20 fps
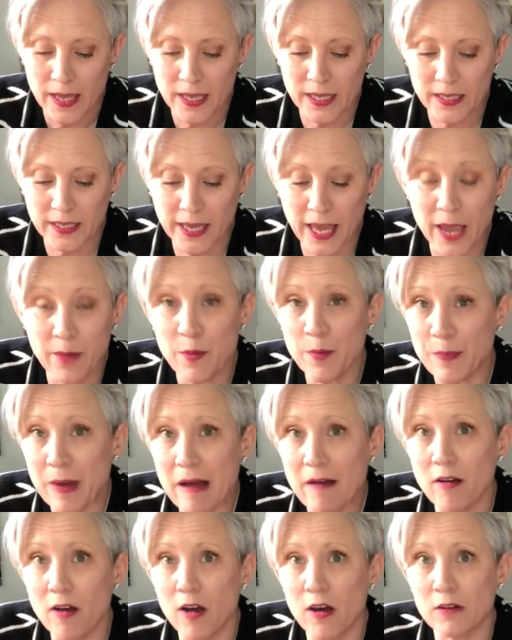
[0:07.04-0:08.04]
It came
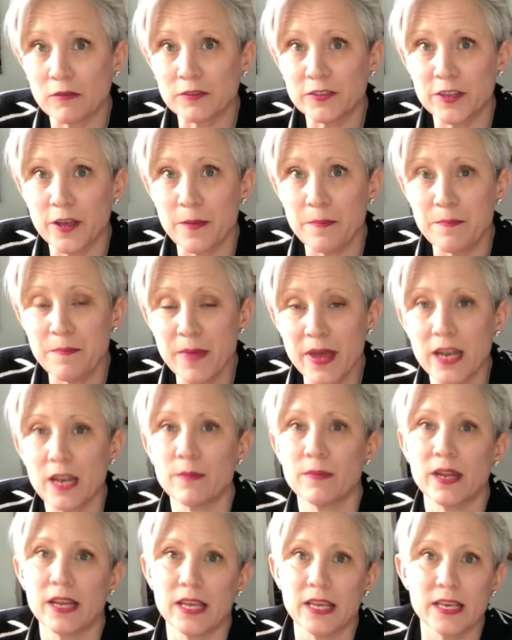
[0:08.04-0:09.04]
about after
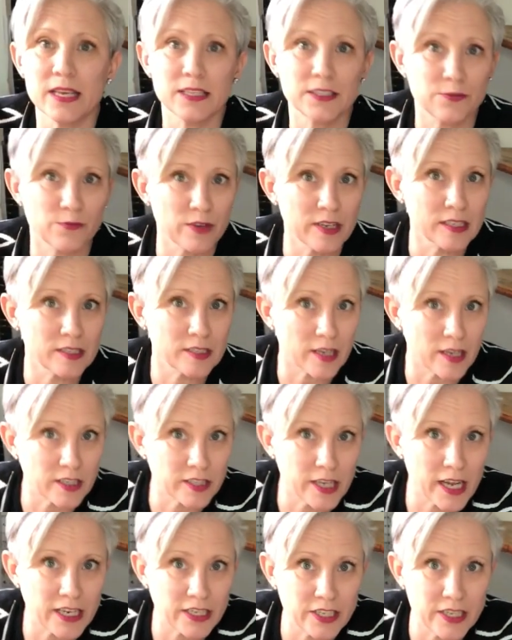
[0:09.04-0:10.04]
many, many years of
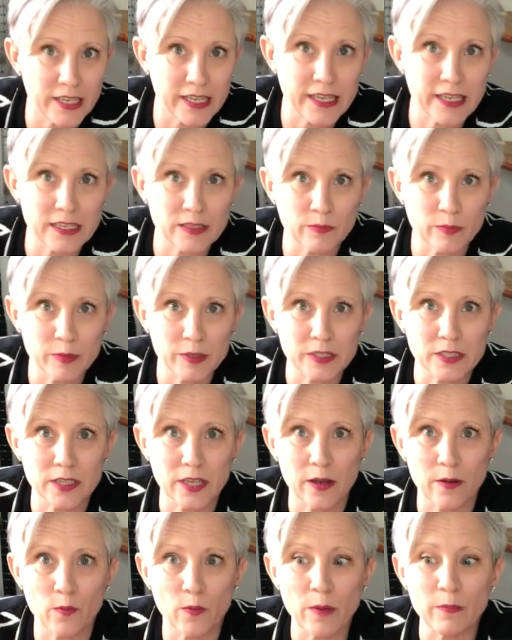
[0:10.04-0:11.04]
research, actually. It was
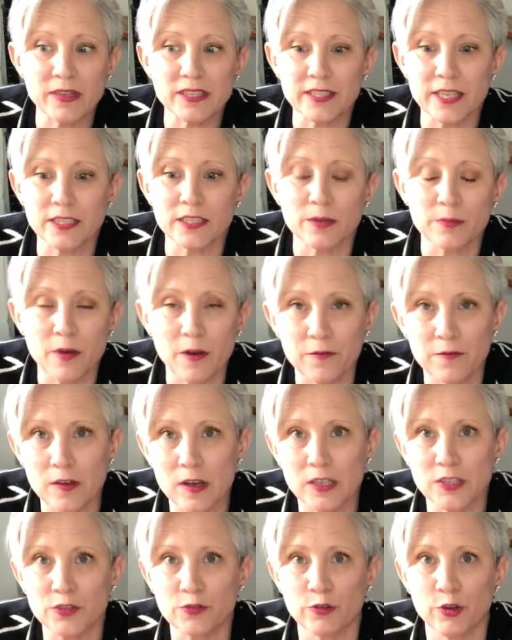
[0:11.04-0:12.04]
when we set up our
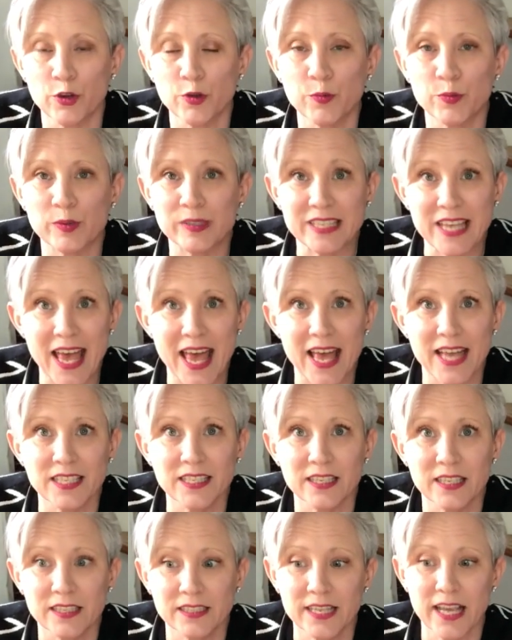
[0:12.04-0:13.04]
first group,
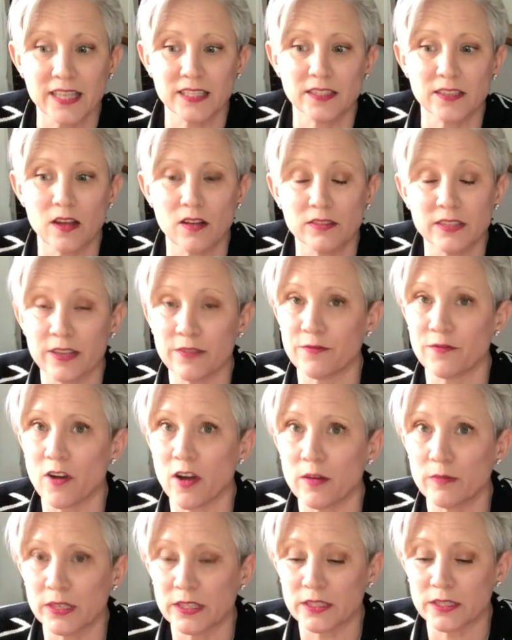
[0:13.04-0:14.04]
TED, Textiles
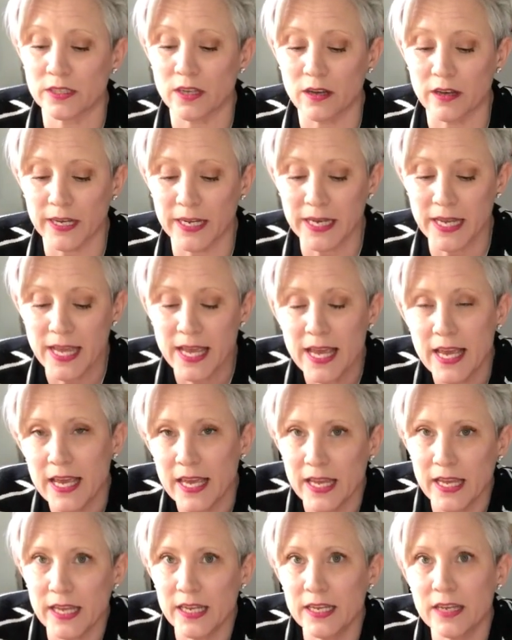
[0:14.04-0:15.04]
Environment Design,
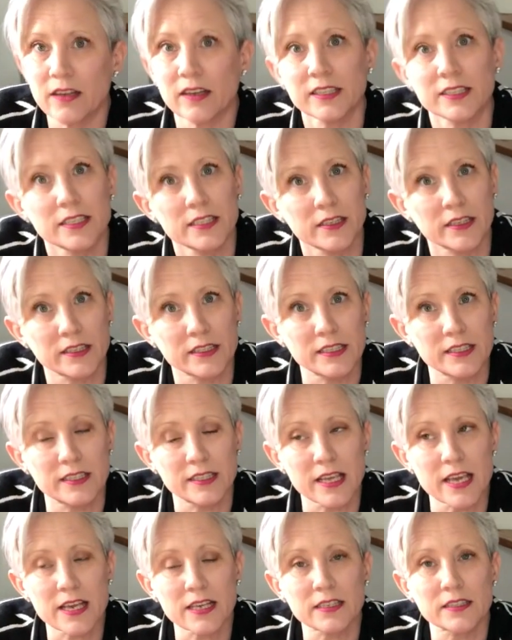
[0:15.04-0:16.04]
in
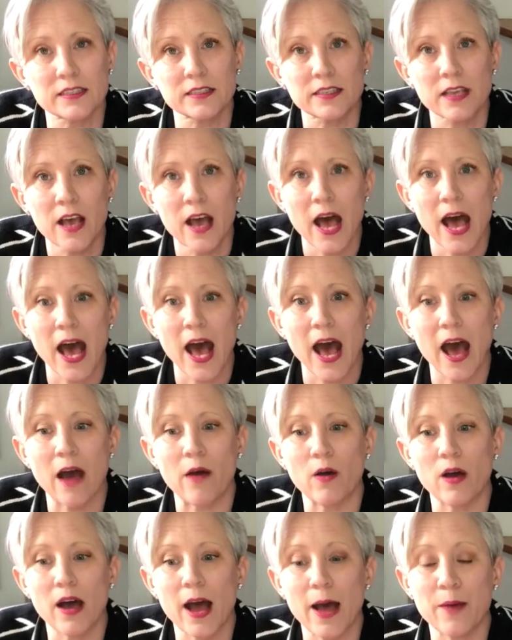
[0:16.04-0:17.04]
1996.
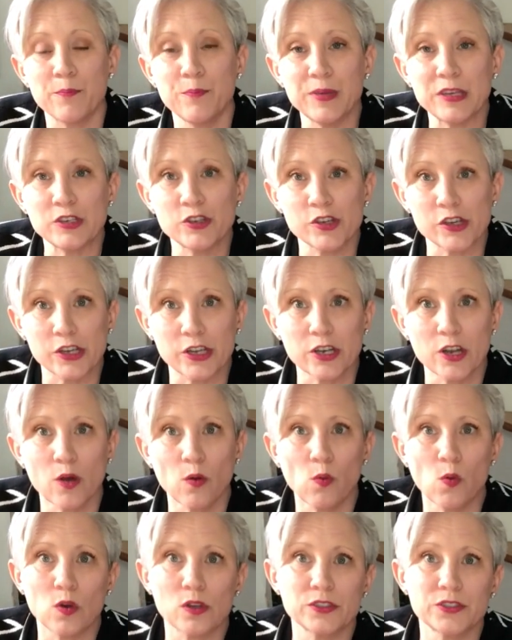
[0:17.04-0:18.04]
Our ambition
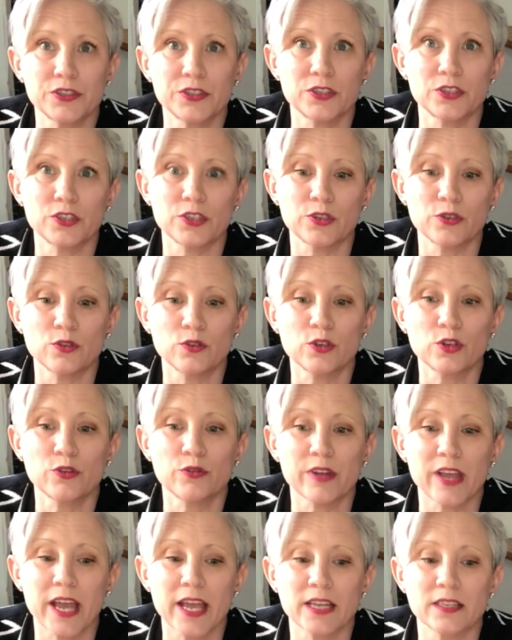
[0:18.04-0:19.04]
was to
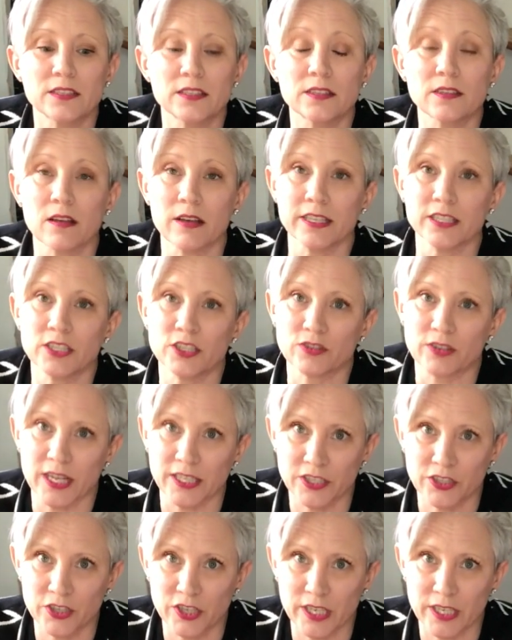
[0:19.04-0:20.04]
create design
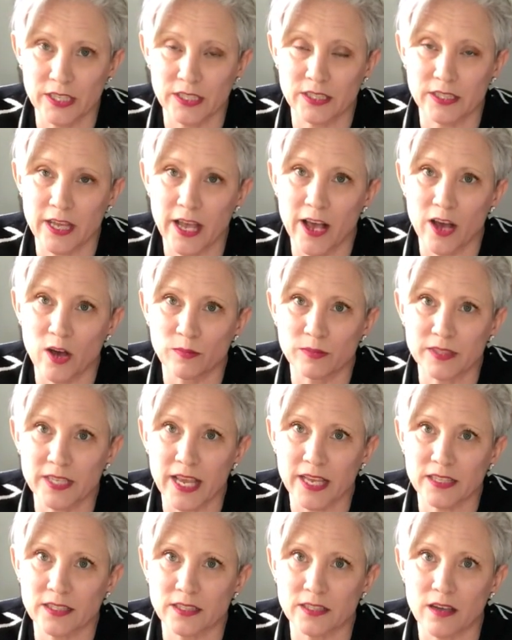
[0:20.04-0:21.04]
strategies to help
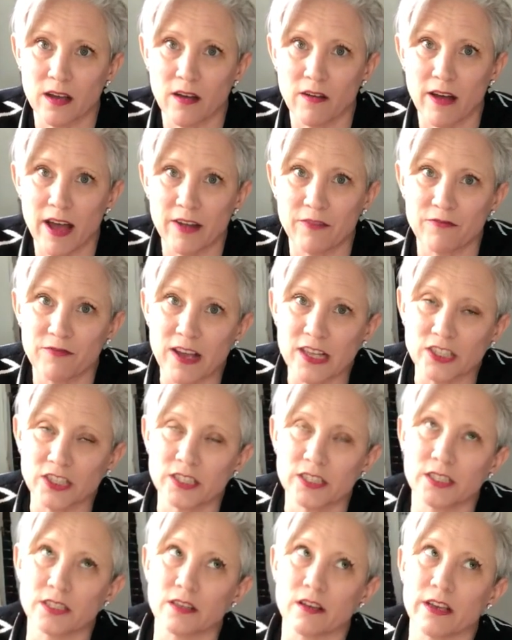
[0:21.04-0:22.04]
textile and
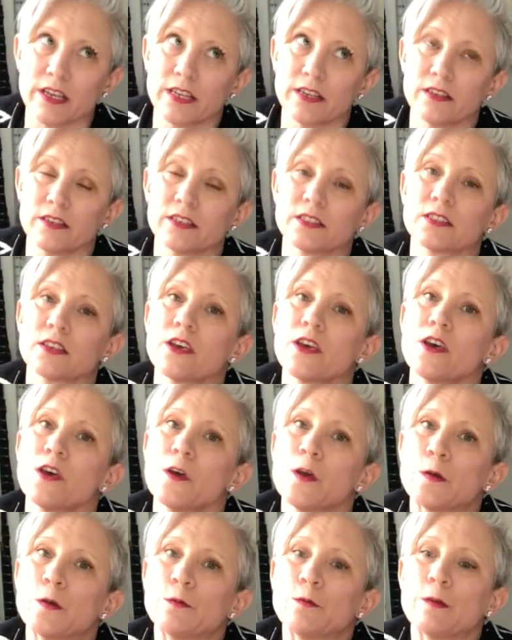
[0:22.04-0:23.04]
fashion designers
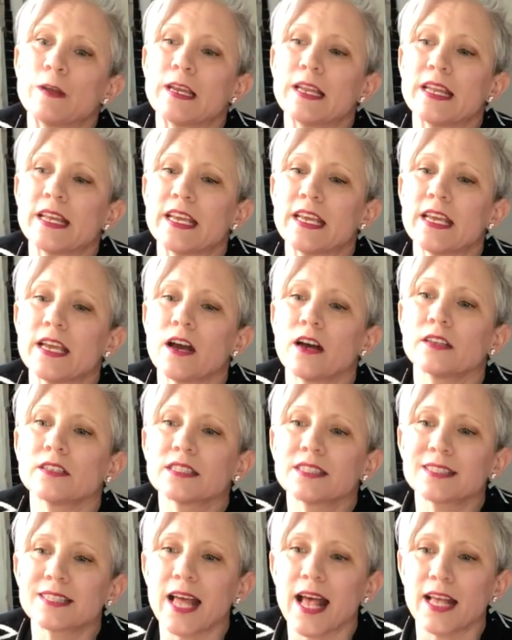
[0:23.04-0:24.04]
really
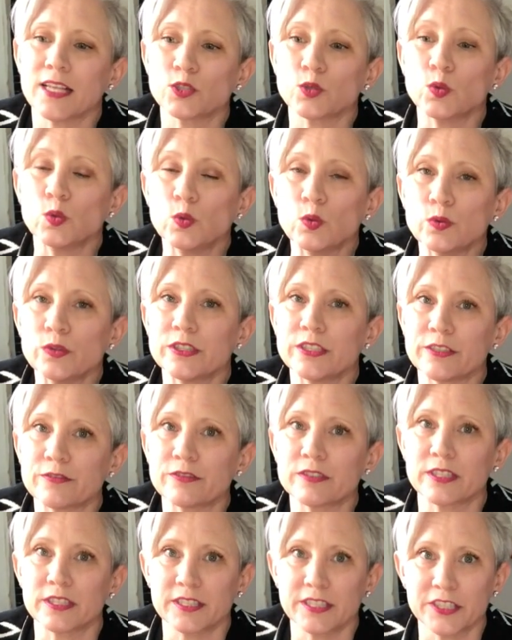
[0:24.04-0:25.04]
understand all the
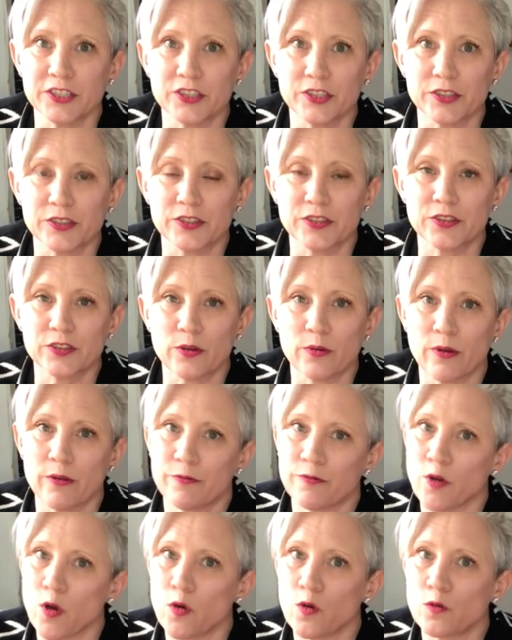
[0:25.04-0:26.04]
different decisions that were
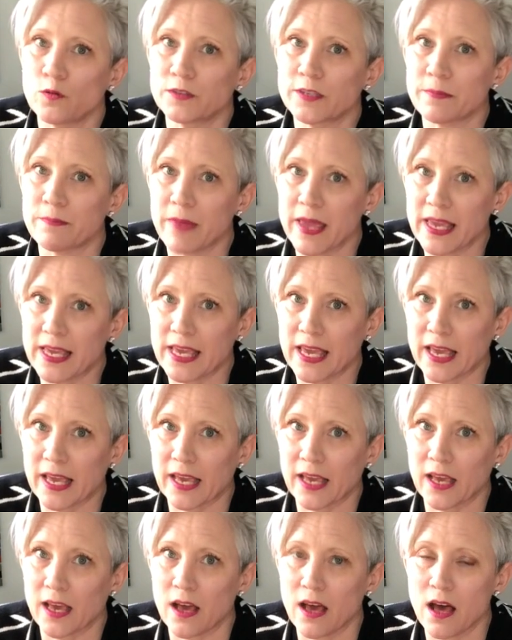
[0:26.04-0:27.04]
involved in
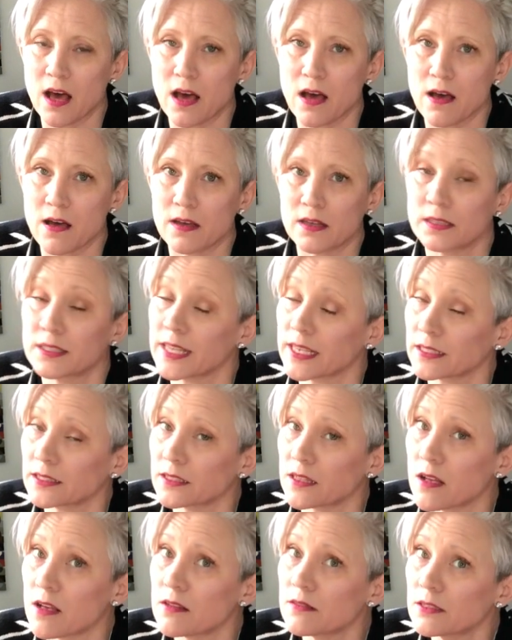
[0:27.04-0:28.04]
making
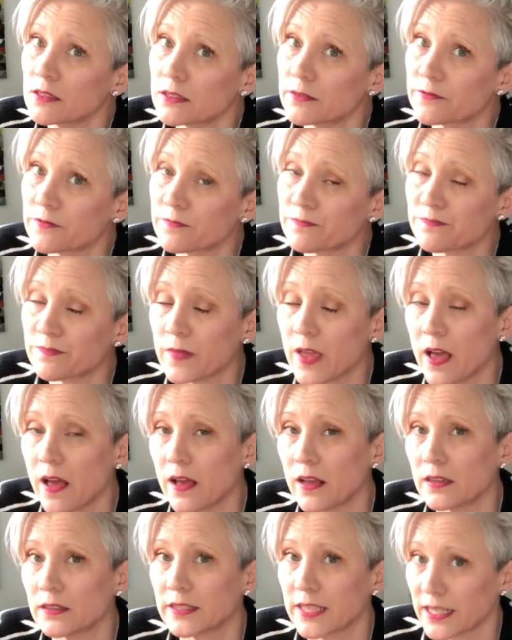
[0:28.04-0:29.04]
textiles,
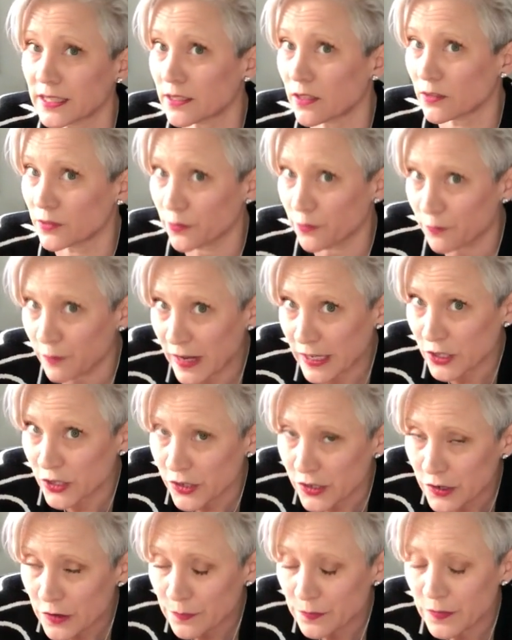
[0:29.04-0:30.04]
and textiles of
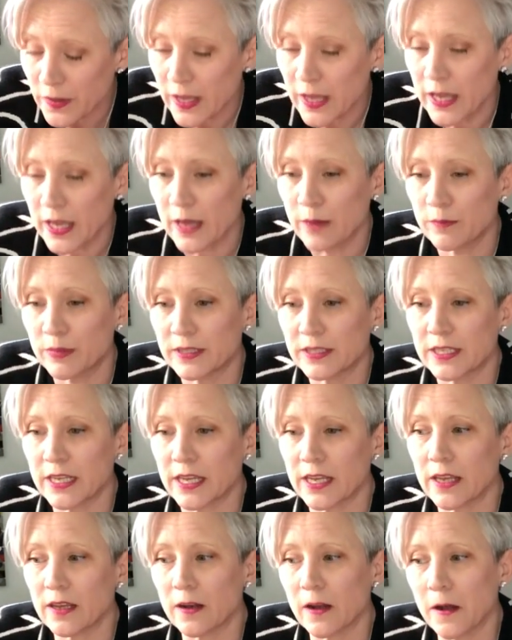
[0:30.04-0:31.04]
fashion in
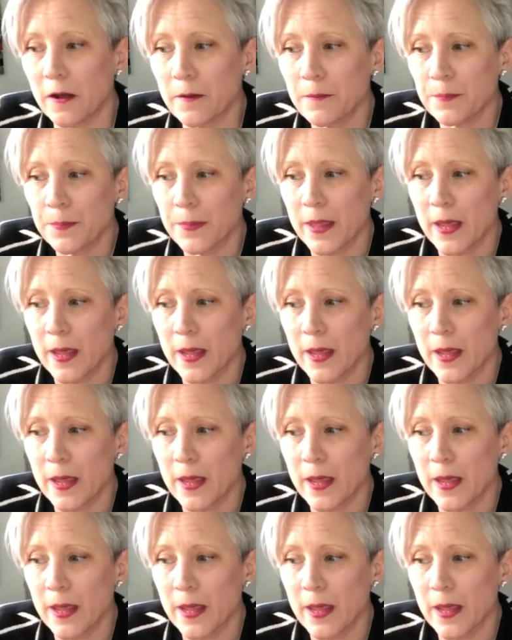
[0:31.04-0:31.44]
particular.